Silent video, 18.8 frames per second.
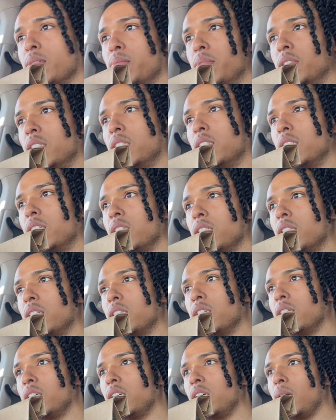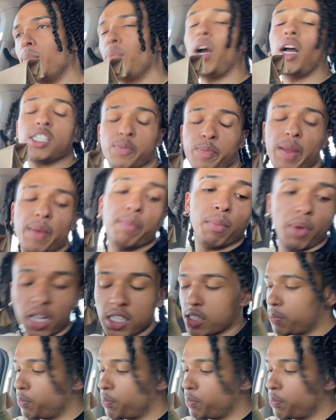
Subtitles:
it been? Bro, it's been months,